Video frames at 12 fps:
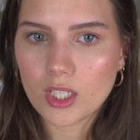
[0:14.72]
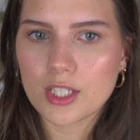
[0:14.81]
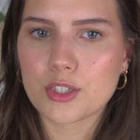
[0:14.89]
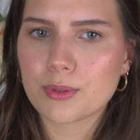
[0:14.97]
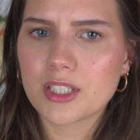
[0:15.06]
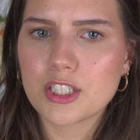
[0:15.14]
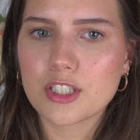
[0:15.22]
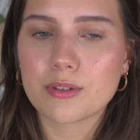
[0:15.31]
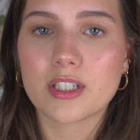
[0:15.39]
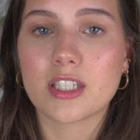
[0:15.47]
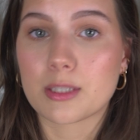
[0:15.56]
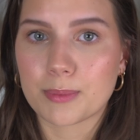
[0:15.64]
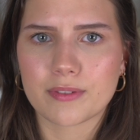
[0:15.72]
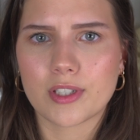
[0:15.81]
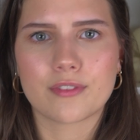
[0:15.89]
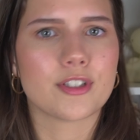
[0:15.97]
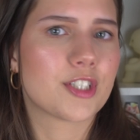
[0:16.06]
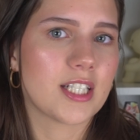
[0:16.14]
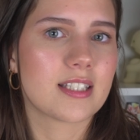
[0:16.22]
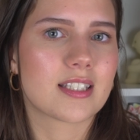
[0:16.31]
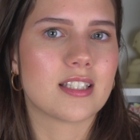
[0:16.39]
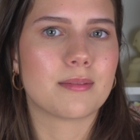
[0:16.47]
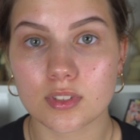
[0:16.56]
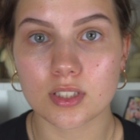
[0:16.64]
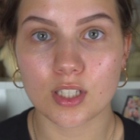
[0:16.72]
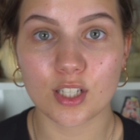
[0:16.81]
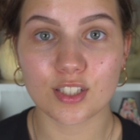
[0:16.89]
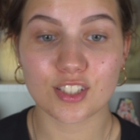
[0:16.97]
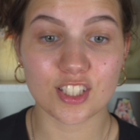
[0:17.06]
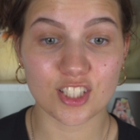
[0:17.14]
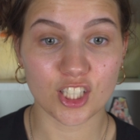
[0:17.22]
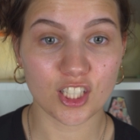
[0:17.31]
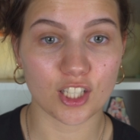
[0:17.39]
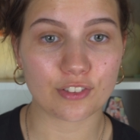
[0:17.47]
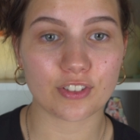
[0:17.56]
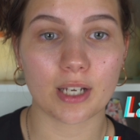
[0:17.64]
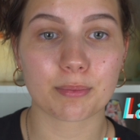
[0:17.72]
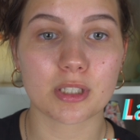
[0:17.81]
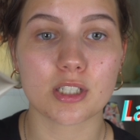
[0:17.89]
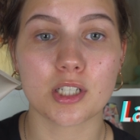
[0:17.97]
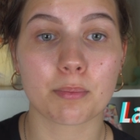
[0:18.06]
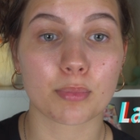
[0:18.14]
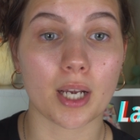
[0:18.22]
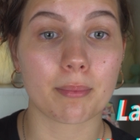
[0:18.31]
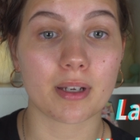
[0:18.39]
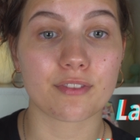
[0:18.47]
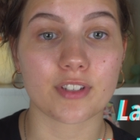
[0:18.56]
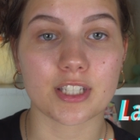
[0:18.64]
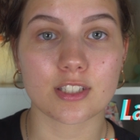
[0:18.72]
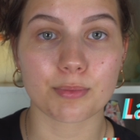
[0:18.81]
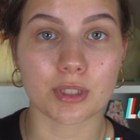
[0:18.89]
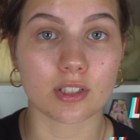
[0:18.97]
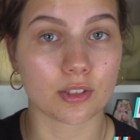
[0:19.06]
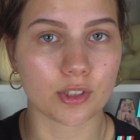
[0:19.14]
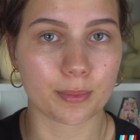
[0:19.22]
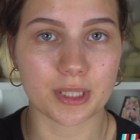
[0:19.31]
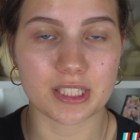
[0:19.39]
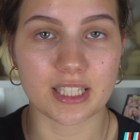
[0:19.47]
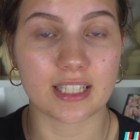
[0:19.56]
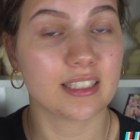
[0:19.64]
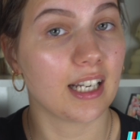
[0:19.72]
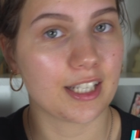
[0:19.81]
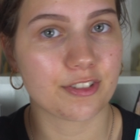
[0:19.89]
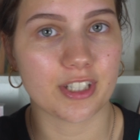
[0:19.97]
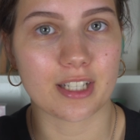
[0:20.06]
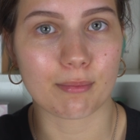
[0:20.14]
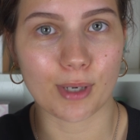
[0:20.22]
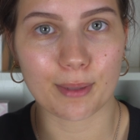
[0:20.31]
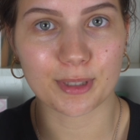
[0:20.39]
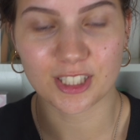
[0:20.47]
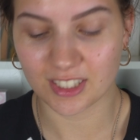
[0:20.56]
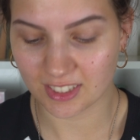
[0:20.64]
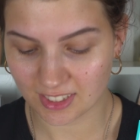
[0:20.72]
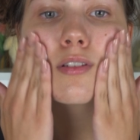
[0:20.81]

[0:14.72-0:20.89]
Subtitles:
It's really dewy and it's perfect for dry skin. To start off, I'm going to prime my face with the Mercier Hydrating Primer.